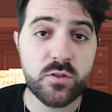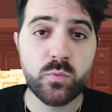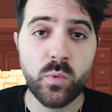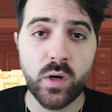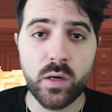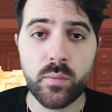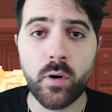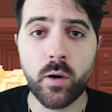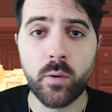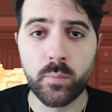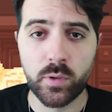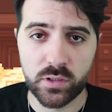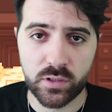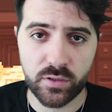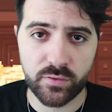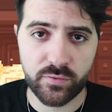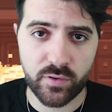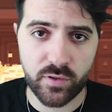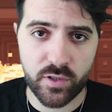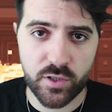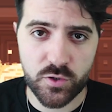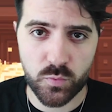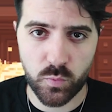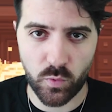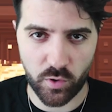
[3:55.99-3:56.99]
One More
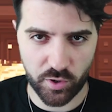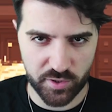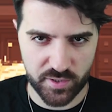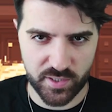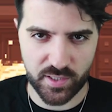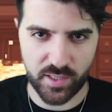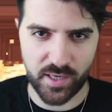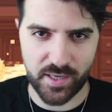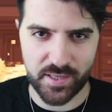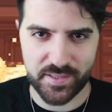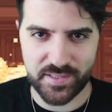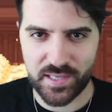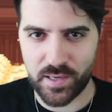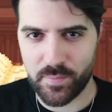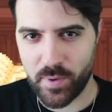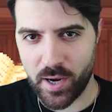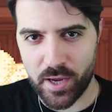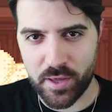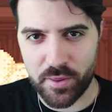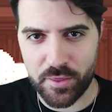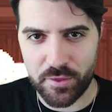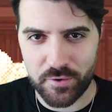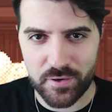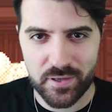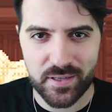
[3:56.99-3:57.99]
Multiverse works in a
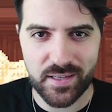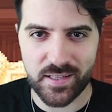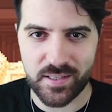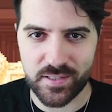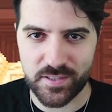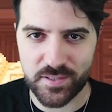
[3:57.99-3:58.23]
semi-3D